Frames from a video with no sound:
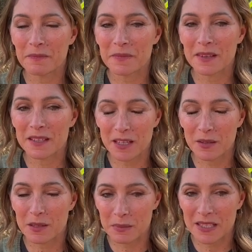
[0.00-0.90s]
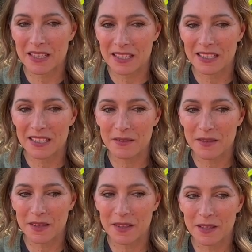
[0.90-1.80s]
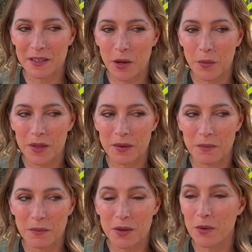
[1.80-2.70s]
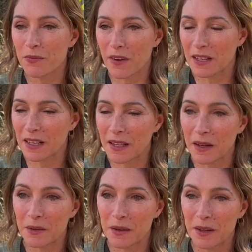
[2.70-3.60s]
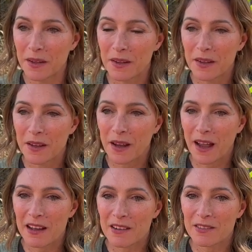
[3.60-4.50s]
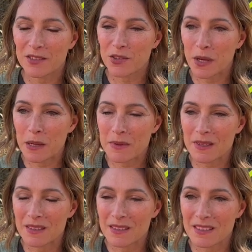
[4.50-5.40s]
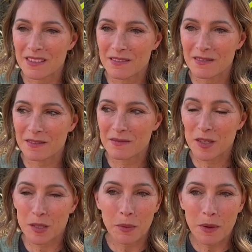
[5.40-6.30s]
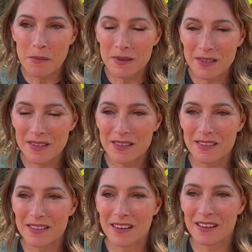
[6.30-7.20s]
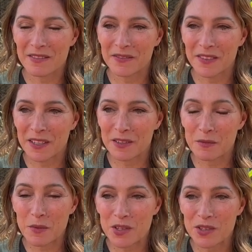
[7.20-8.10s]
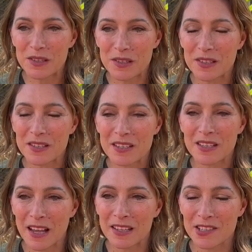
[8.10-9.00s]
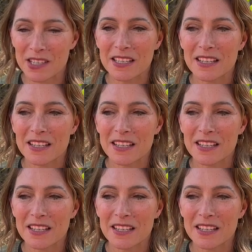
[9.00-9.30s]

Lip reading: and Kelsey particularly, you know, we all funnel our dreams and disappointments and wishes into Angie.